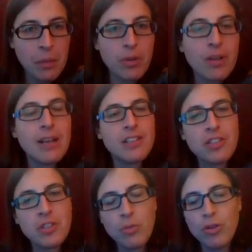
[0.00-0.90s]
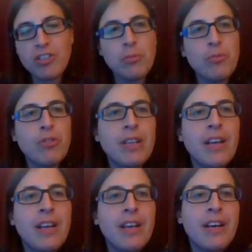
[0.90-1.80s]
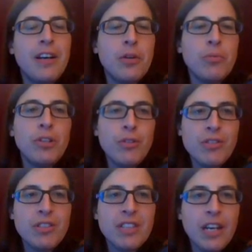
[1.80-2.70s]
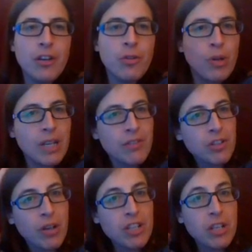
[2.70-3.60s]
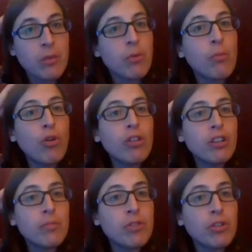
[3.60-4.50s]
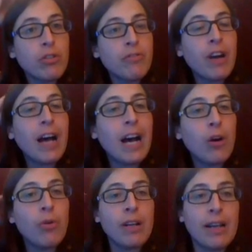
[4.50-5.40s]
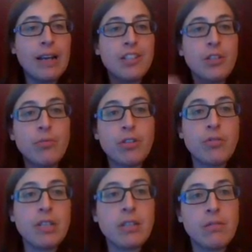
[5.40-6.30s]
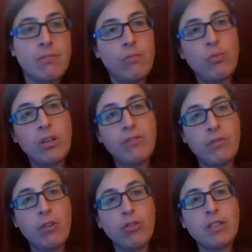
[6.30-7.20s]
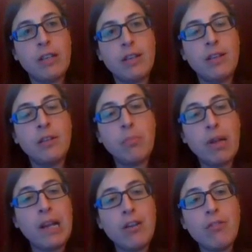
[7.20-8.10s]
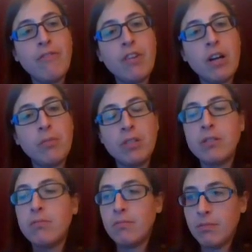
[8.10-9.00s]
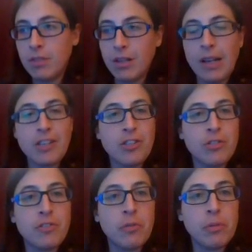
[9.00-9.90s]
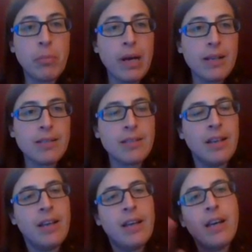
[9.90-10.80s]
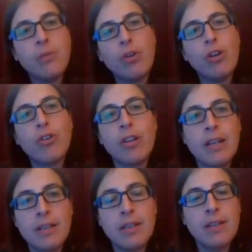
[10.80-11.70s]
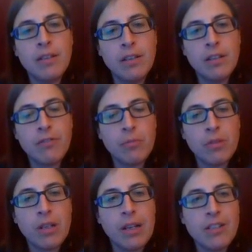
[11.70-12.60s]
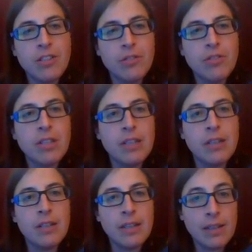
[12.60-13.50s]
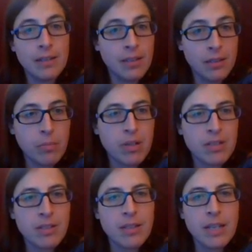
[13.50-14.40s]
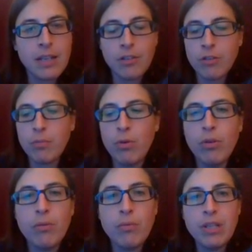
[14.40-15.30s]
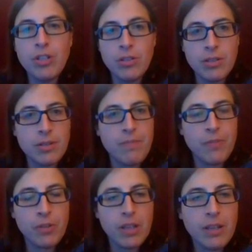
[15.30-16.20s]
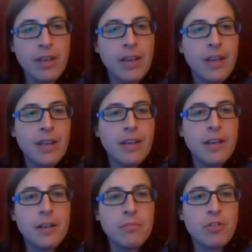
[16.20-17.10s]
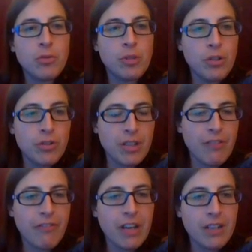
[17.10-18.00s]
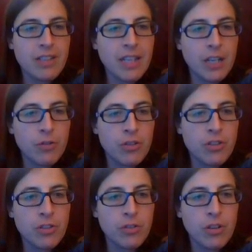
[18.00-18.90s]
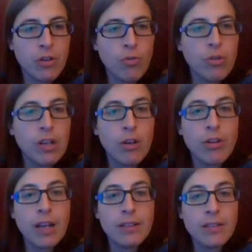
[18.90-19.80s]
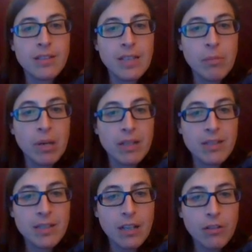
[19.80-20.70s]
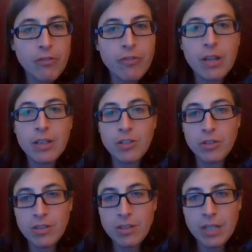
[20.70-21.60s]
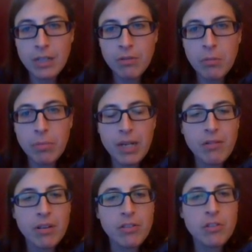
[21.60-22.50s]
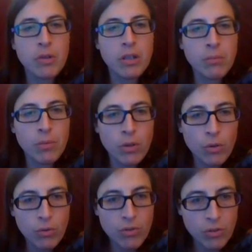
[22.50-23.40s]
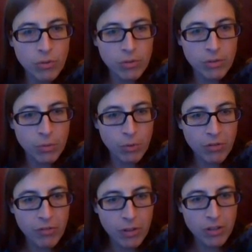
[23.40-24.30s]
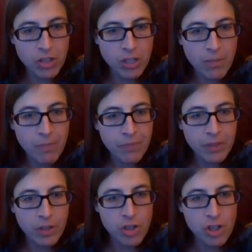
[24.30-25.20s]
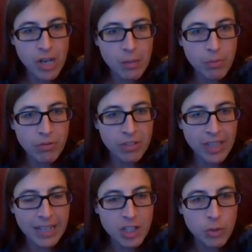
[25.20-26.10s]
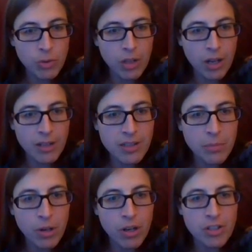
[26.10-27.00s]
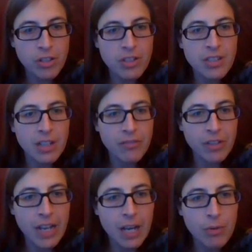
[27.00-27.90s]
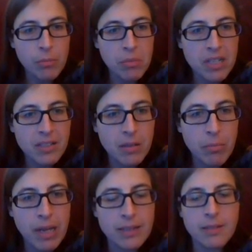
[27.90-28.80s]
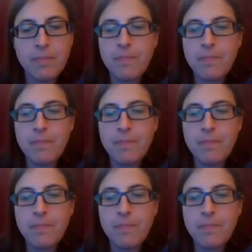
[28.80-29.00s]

But as a small summary, we use the sound waves to actually remotely observe how a glacier retreats. We've looked at it in the paleo environment, the glaciers from the past, and we're looking at it from the glaciers in the present day in our polar regions. Okay, so we use that fan of sound to not only look at the seabed itself, as you can see here in the background as well, but also the morphology, the shape of the actual ice margin itself and how it meets the bed.